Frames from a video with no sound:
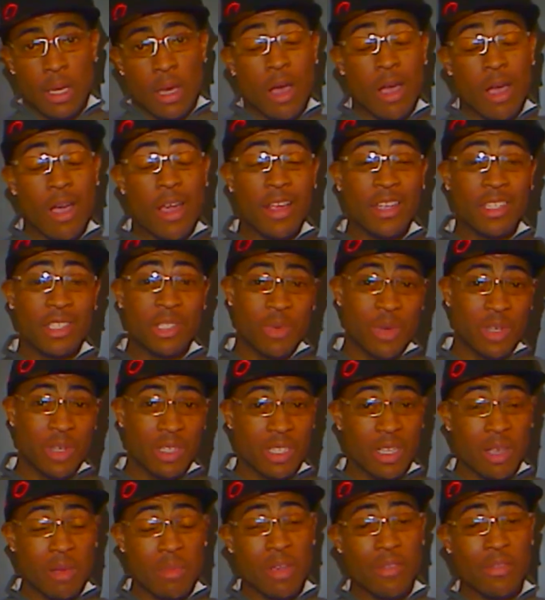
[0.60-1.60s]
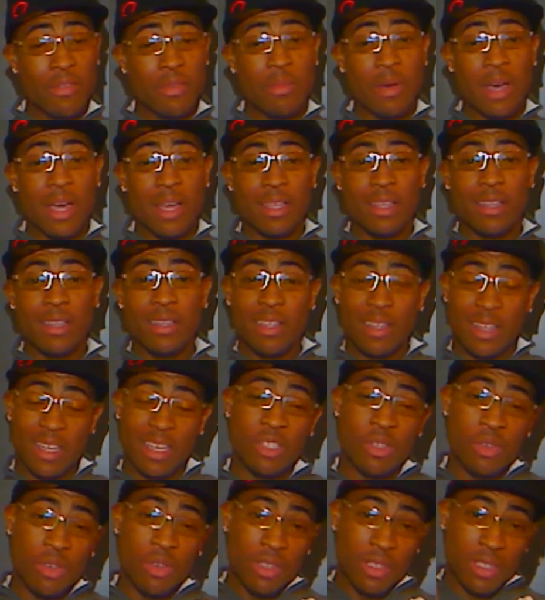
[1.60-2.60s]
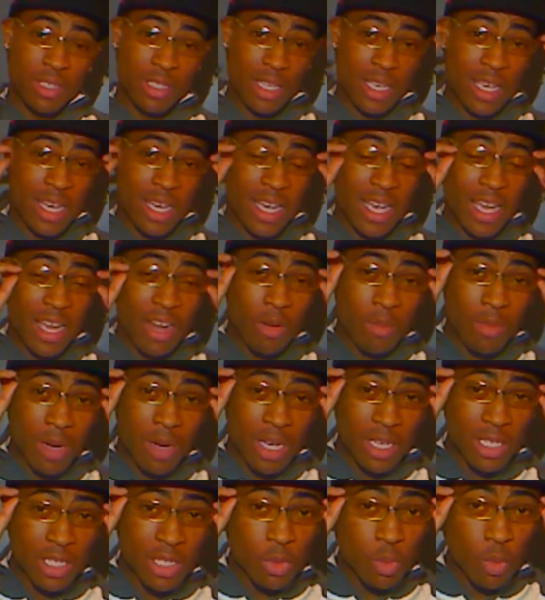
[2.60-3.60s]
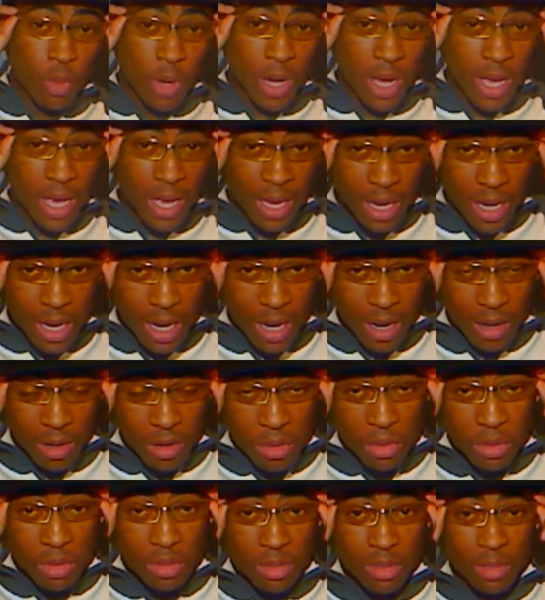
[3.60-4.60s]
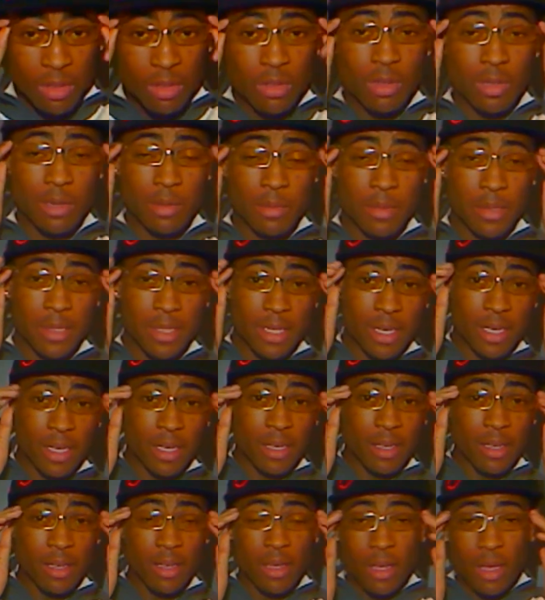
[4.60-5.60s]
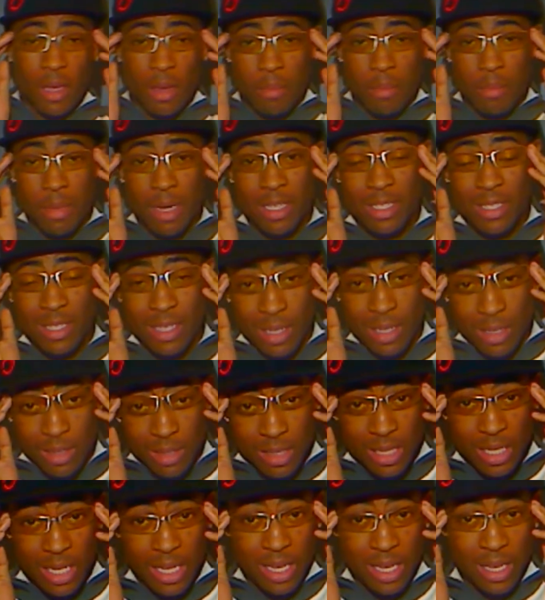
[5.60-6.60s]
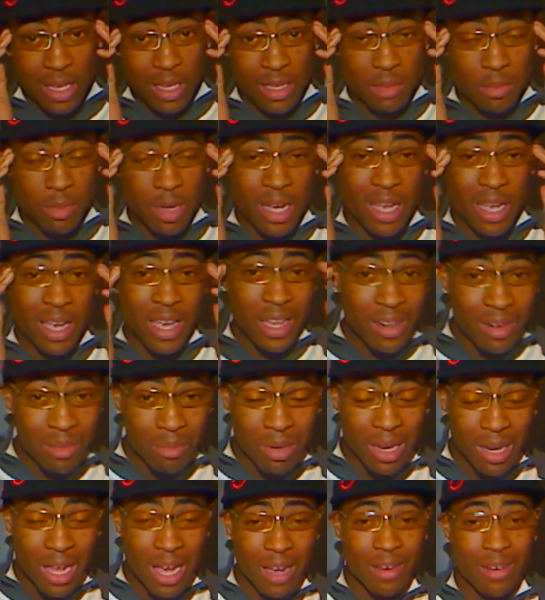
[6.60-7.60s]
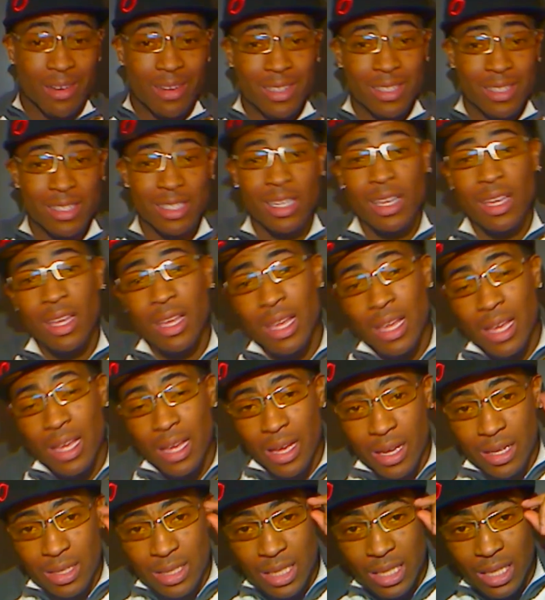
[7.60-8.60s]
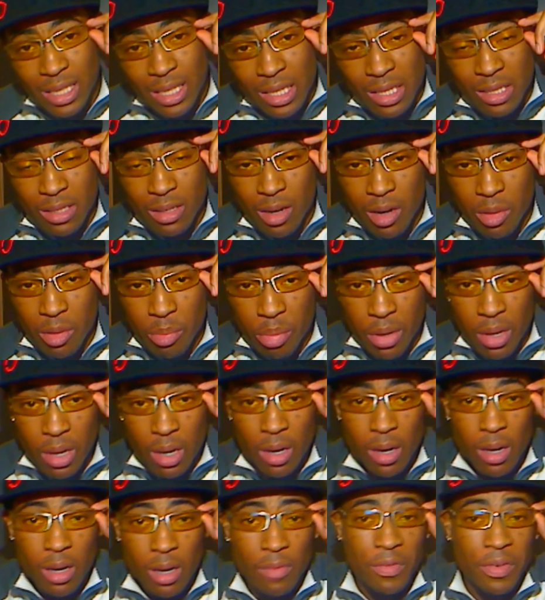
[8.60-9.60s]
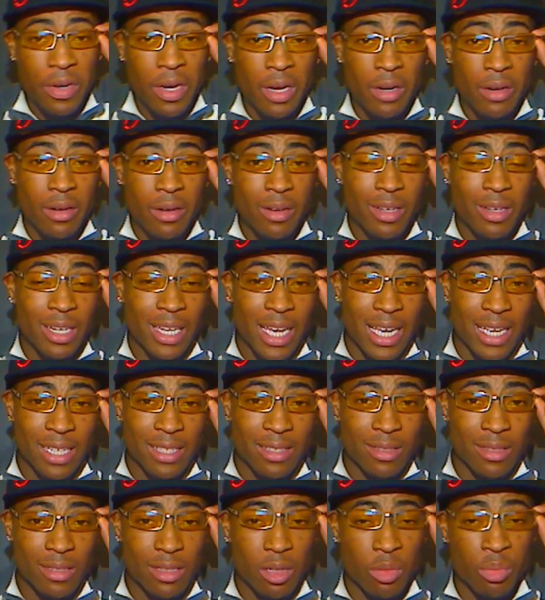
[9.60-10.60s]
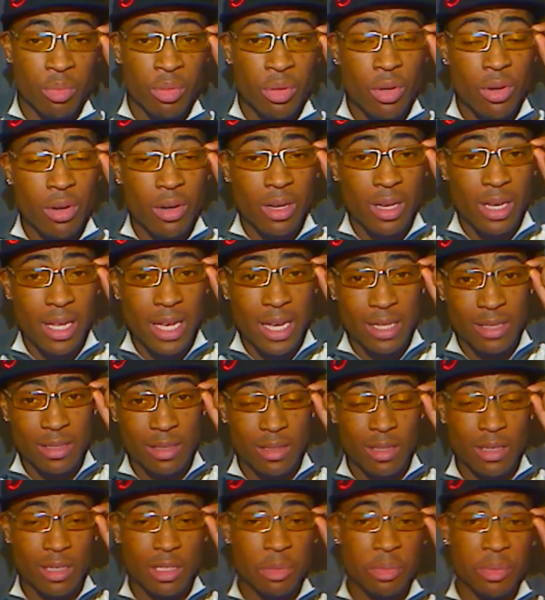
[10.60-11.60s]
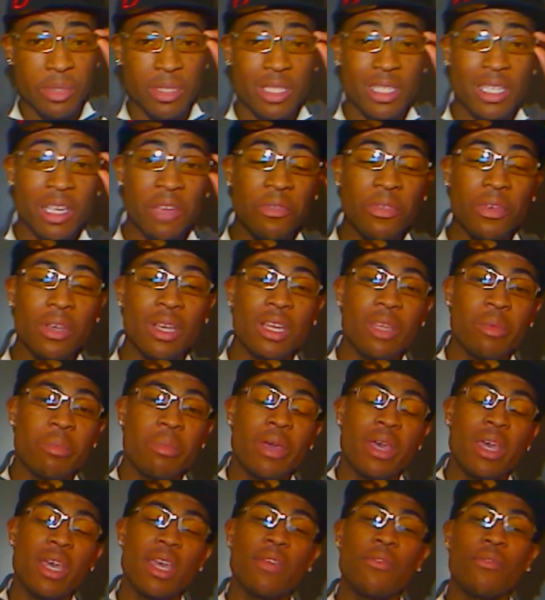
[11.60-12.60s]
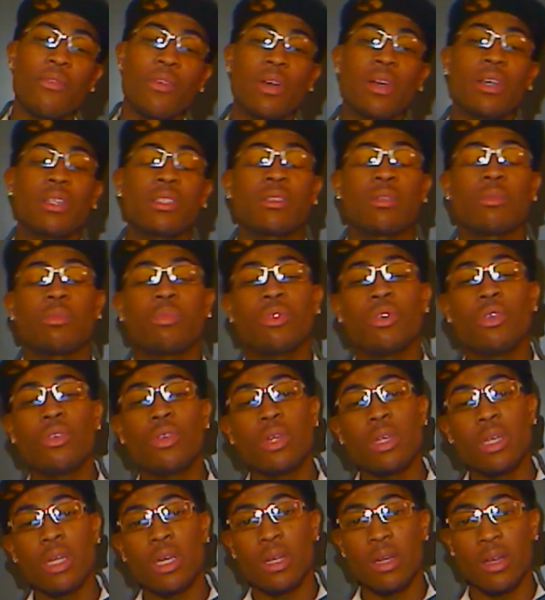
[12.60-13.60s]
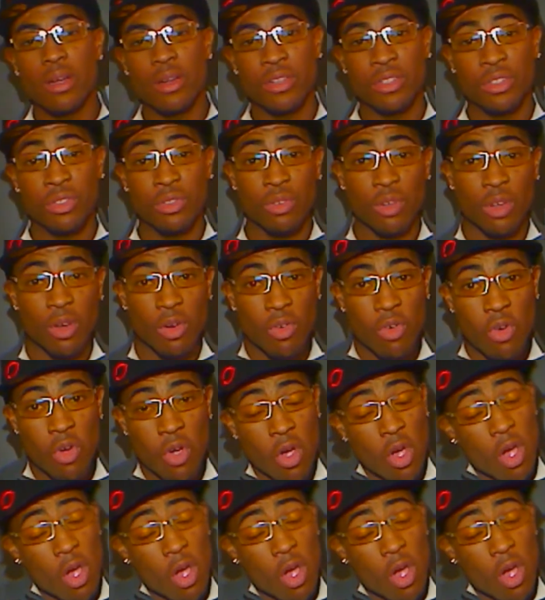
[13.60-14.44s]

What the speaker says: Alright, so what's up everybody? As you can see, I got on my swag goggles, you know what I'm saying? My stunner shades, my hater blockers. Actually, these are a pair of gunner glasses, computer glasses. They're specifically made for us computer nerds, you know?